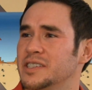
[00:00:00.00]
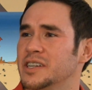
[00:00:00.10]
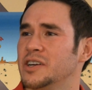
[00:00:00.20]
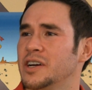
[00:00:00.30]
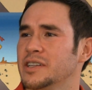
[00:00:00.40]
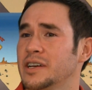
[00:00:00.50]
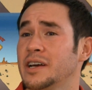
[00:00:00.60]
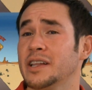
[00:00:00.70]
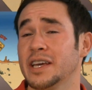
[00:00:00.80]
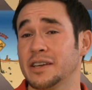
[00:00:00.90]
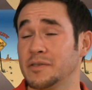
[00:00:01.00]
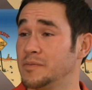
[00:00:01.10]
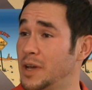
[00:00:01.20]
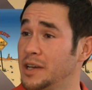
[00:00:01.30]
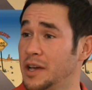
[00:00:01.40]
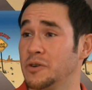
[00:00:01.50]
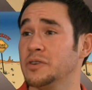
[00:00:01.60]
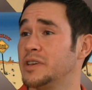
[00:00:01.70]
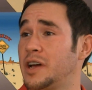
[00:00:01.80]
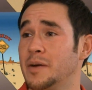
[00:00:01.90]
You know, I go
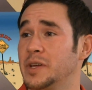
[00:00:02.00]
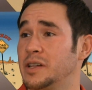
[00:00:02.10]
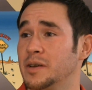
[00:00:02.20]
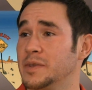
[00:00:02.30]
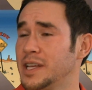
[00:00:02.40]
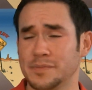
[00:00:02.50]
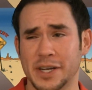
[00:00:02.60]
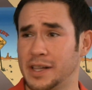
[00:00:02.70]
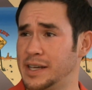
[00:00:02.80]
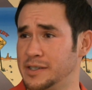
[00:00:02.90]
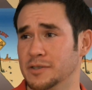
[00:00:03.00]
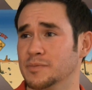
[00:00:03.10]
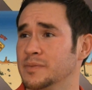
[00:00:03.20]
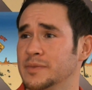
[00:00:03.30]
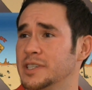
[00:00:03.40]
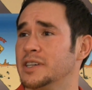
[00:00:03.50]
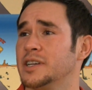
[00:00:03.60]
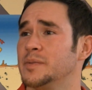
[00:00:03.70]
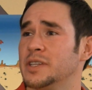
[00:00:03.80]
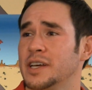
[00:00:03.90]
to the comedy club and that's my classroom. You know
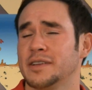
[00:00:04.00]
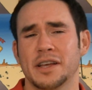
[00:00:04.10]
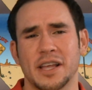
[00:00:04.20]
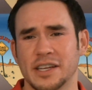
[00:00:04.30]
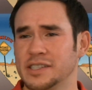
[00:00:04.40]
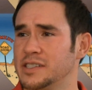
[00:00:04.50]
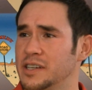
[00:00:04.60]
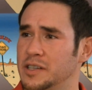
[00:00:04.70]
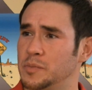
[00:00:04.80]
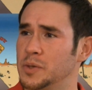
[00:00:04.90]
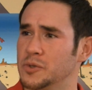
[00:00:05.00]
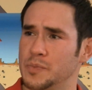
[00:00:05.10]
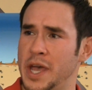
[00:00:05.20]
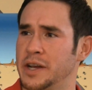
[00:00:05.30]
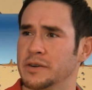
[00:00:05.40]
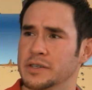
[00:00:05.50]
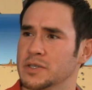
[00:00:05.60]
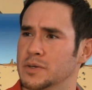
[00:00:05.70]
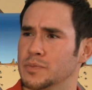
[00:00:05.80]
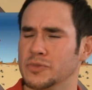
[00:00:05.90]
what I mean? I like to study people's
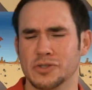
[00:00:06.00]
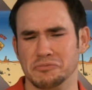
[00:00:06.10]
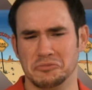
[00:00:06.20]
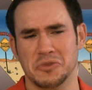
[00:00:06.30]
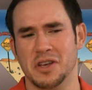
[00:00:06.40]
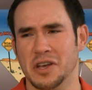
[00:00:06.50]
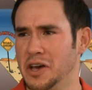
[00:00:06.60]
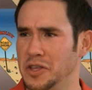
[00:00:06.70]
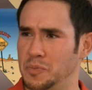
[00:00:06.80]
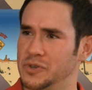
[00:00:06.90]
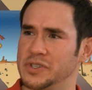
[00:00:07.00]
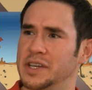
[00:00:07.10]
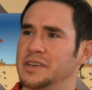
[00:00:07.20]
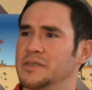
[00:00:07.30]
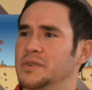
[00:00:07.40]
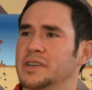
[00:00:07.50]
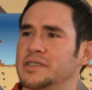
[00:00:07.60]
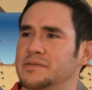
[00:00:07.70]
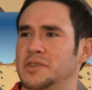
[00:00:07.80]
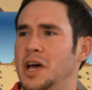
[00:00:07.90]
mannerisms and how they present different
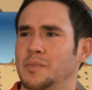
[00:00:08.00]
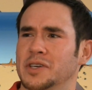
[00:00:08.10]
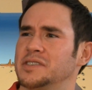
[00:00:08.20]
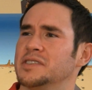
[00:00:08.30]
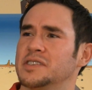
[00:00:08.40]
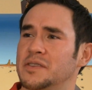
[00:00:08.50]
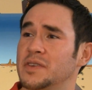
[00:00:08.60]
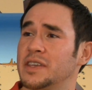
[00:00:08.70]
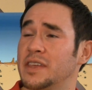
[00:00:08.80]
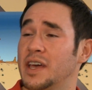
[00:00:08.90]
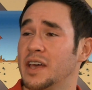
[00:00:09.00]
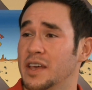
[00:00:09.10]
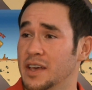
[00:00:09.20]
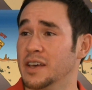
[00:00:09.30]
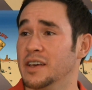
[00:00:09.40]
topics and stuff like that.